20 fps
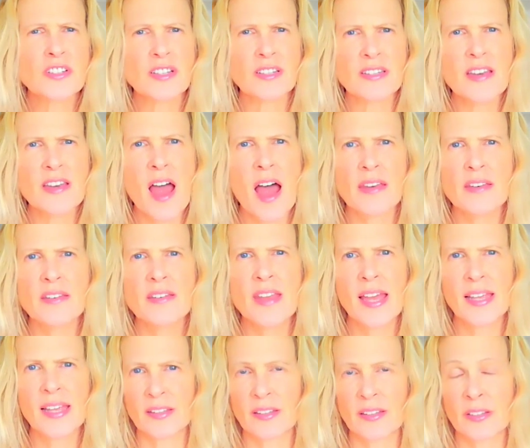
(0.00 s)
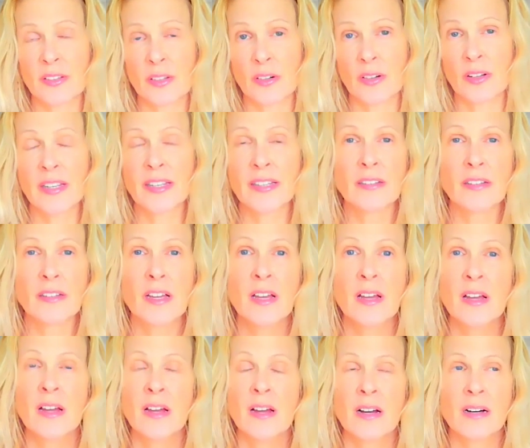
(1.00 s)
It's not necessarily
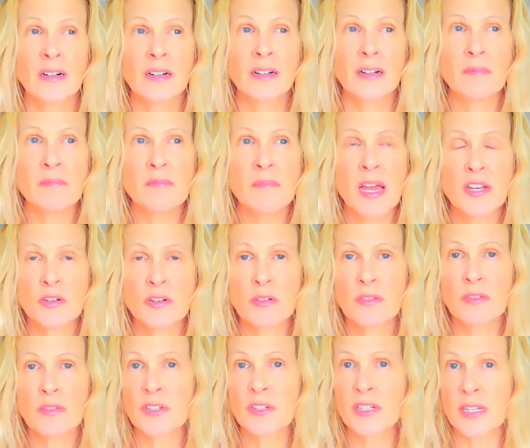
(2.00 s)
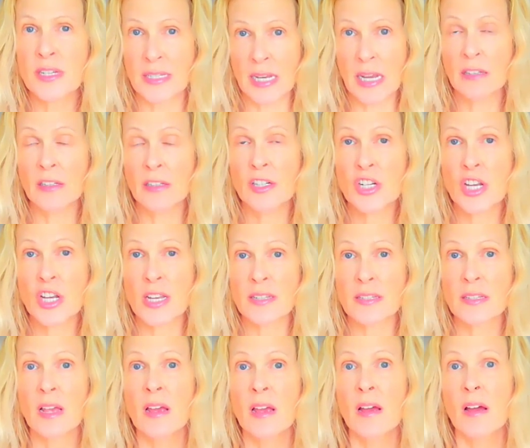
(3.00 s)
a measure of
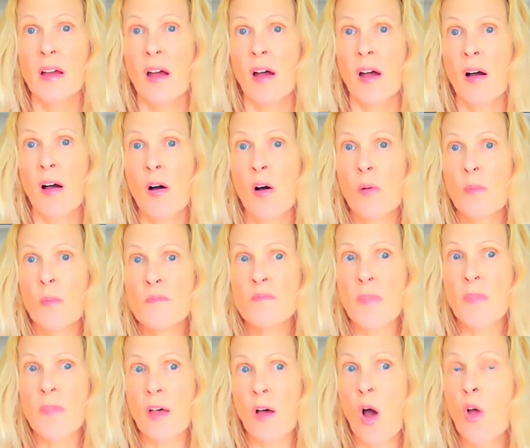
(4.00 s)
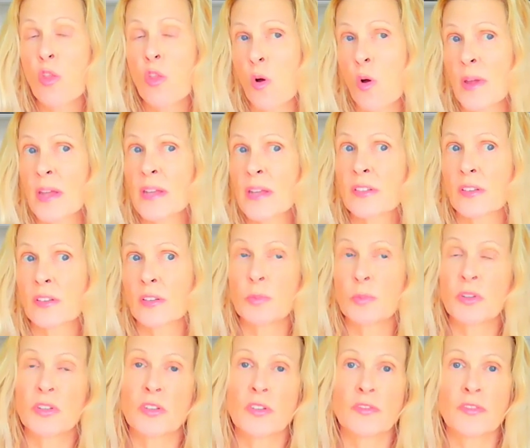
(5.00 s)
intelligence, although it's a
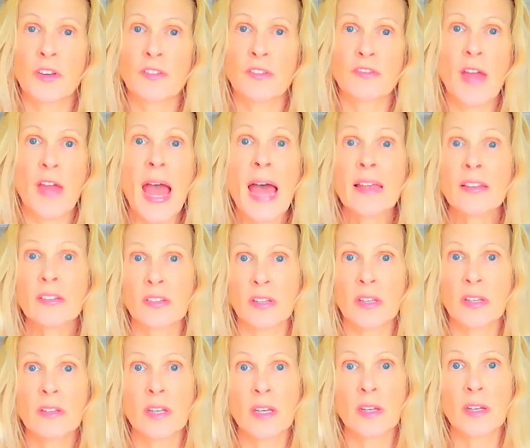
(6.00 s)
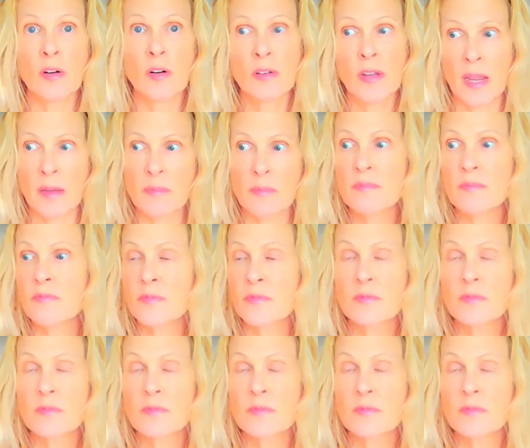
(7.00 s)
specific facet that, okay,